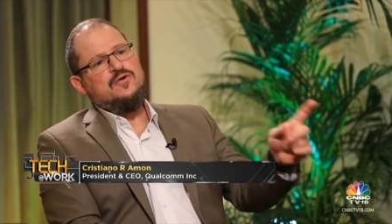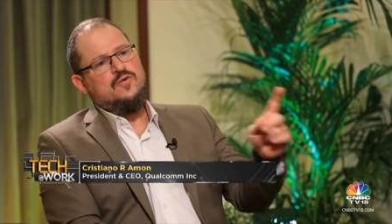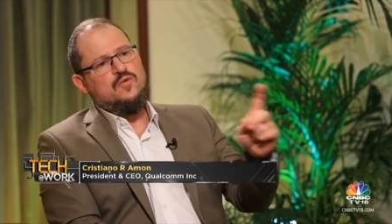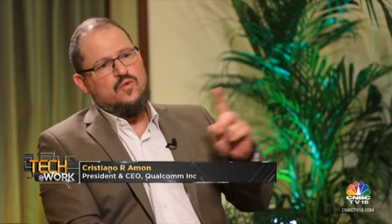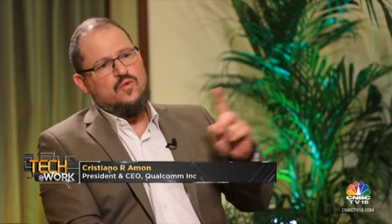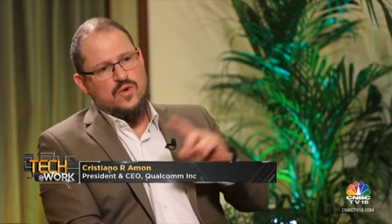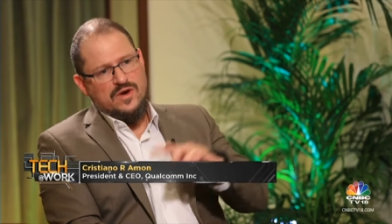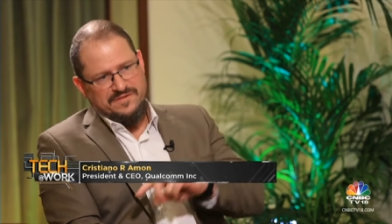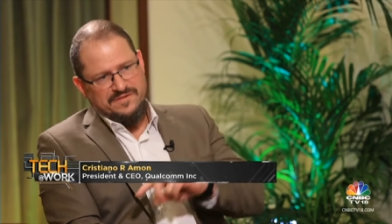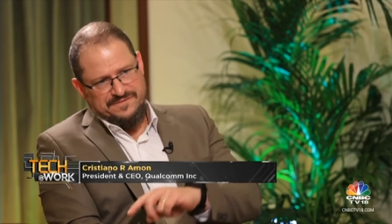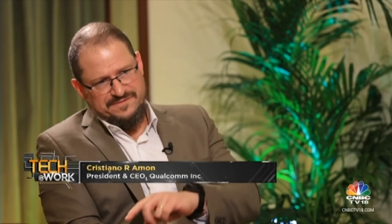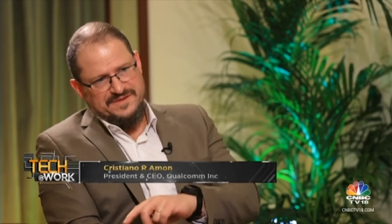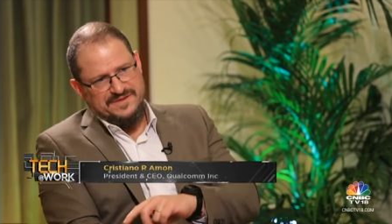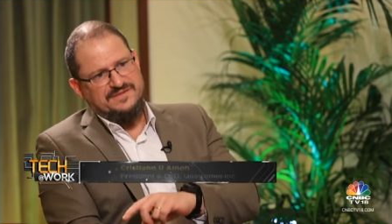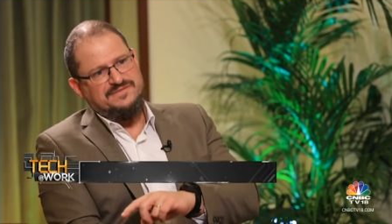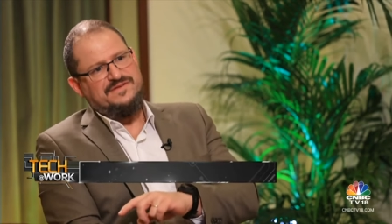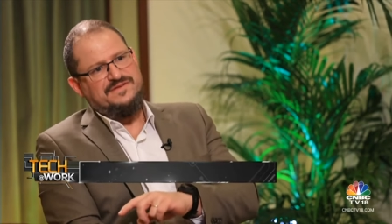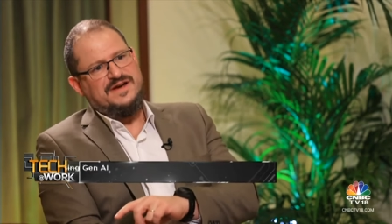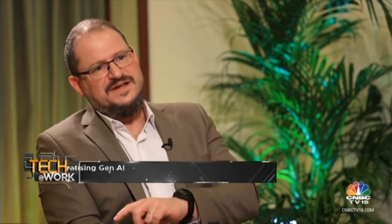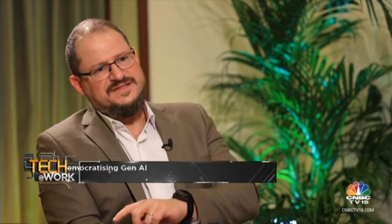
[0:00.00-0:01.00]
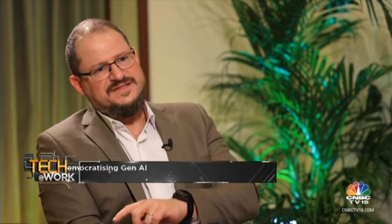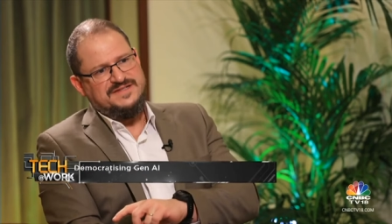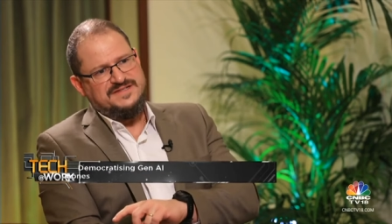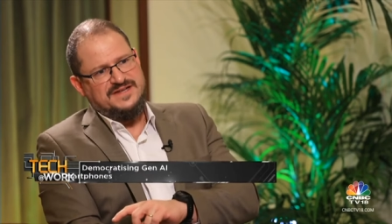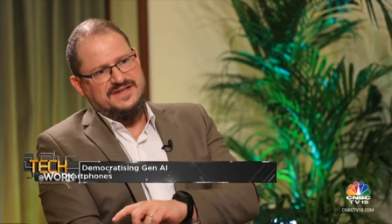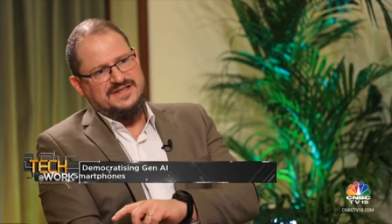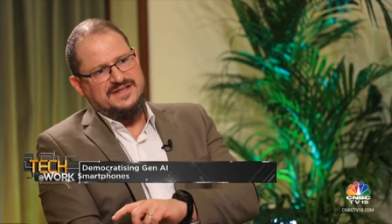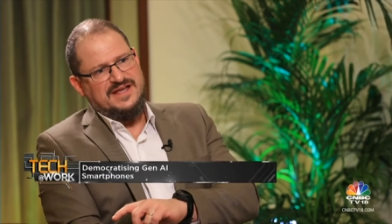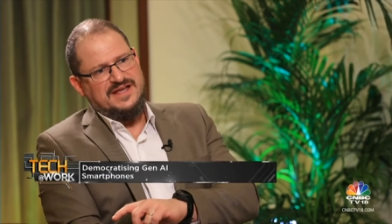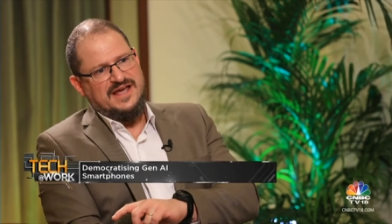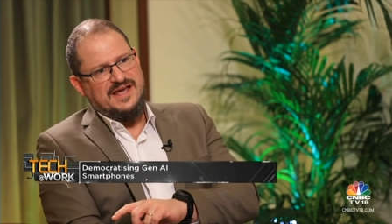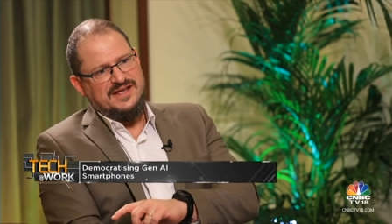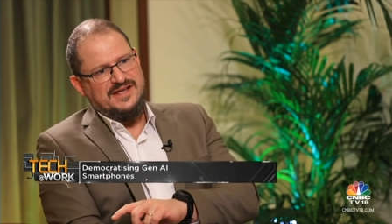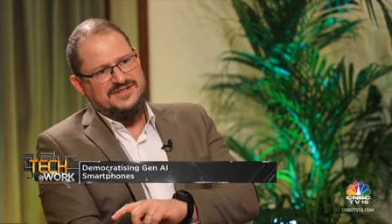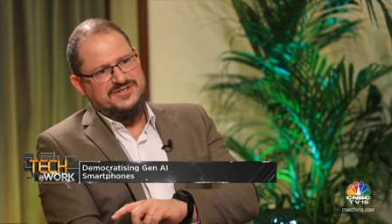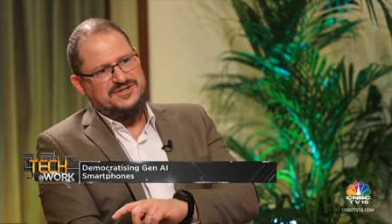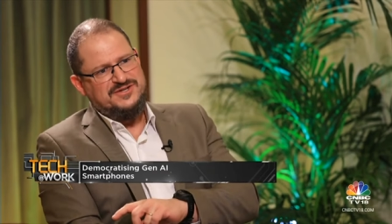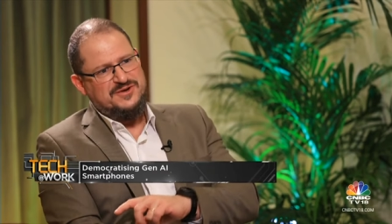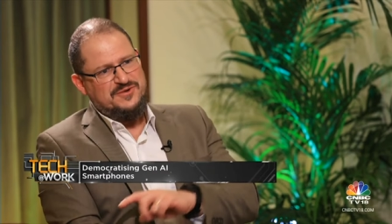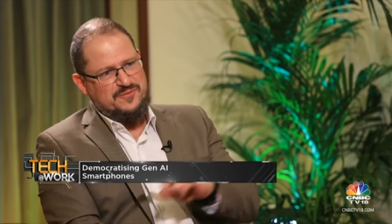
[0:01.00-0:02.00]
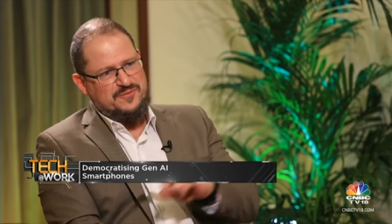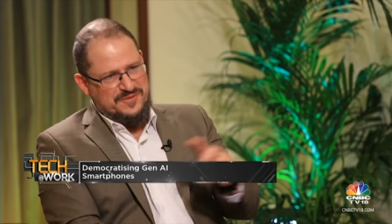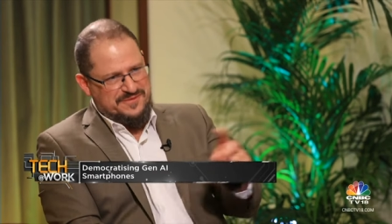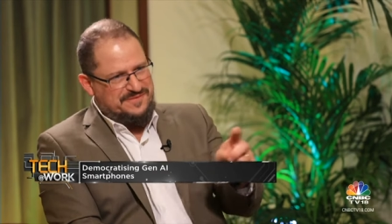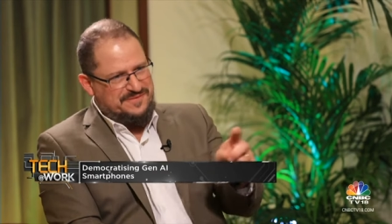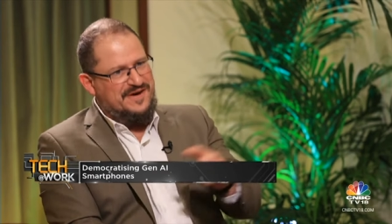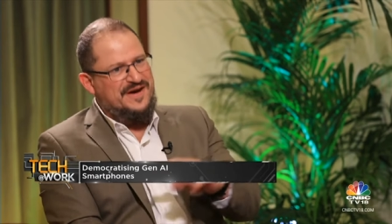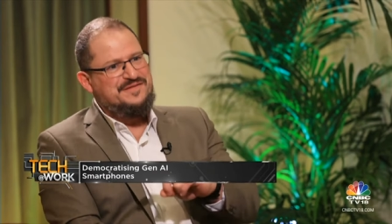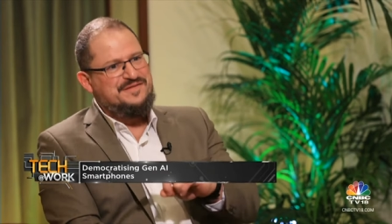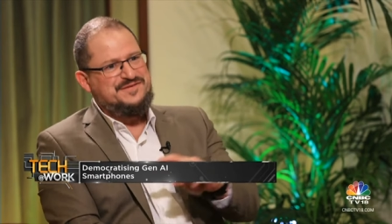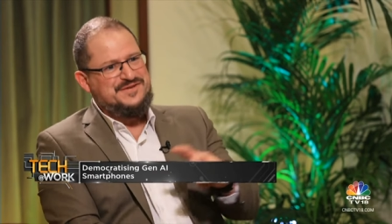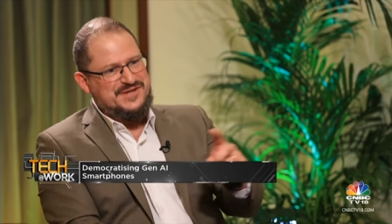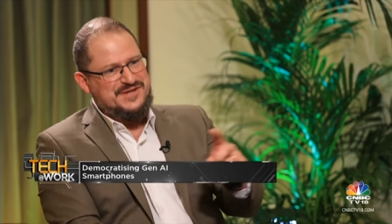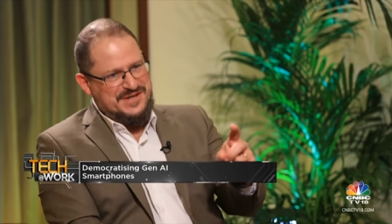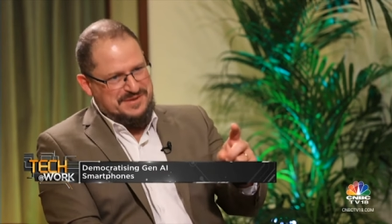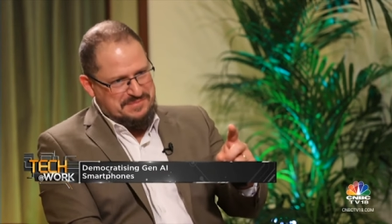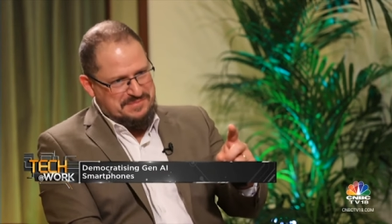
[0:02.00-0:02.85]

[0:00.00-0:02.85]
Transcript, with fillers: with devices at the edge, with five G